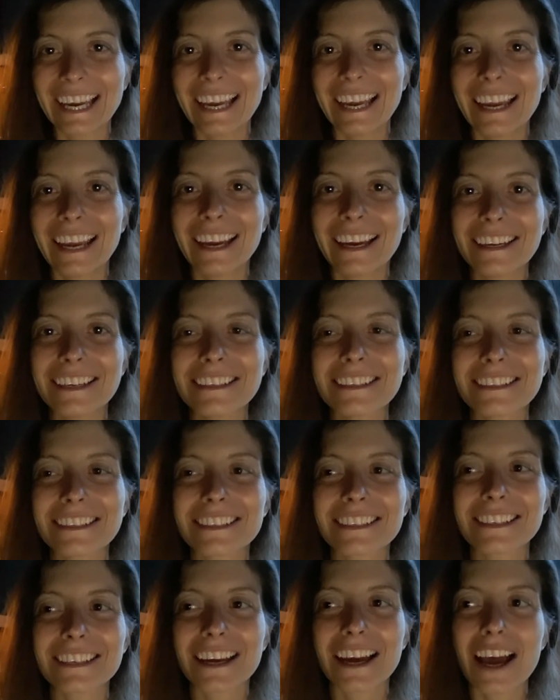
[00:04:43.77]

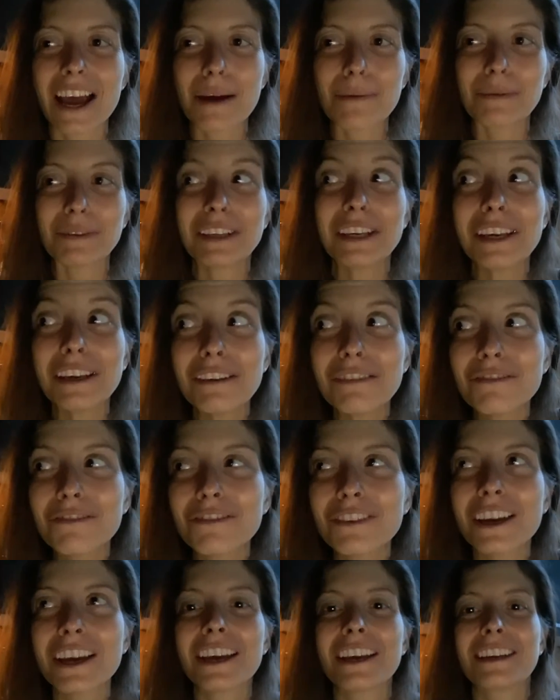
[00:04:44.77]
And I
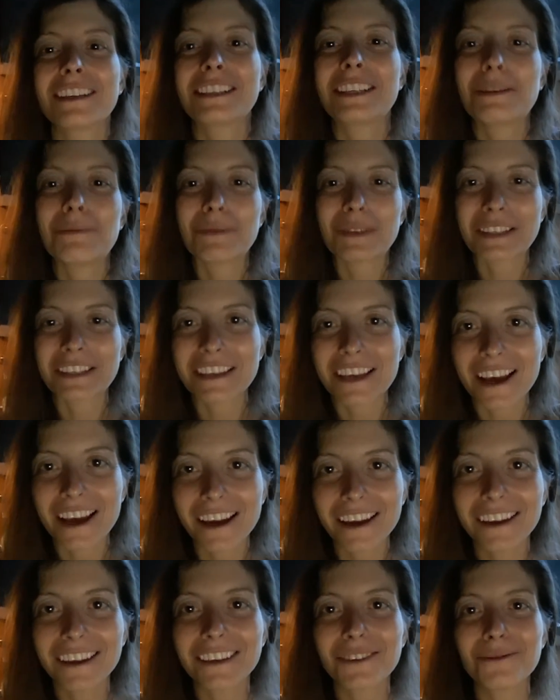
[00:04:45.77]
believe deep
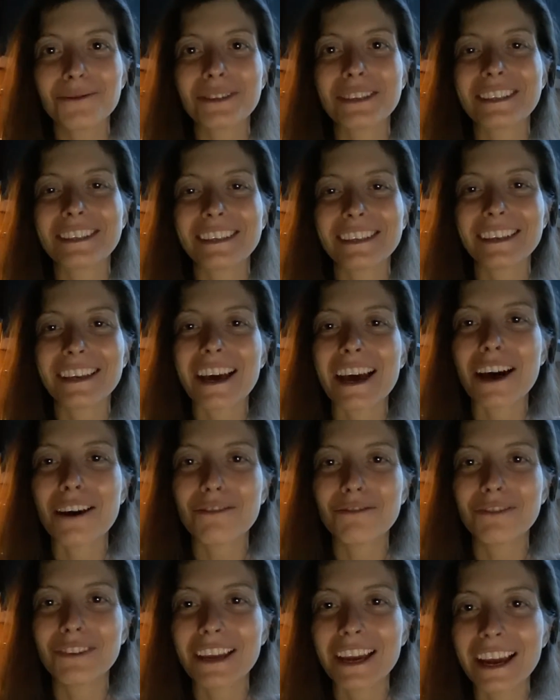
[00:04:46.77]
inside, we still
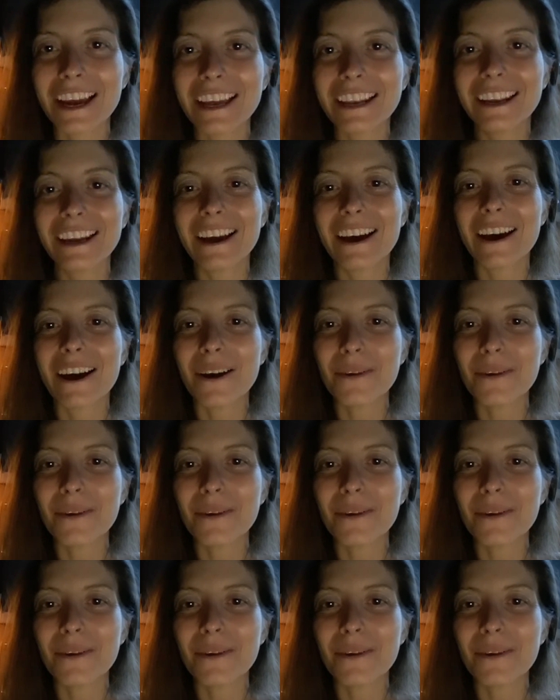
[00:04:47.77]
have that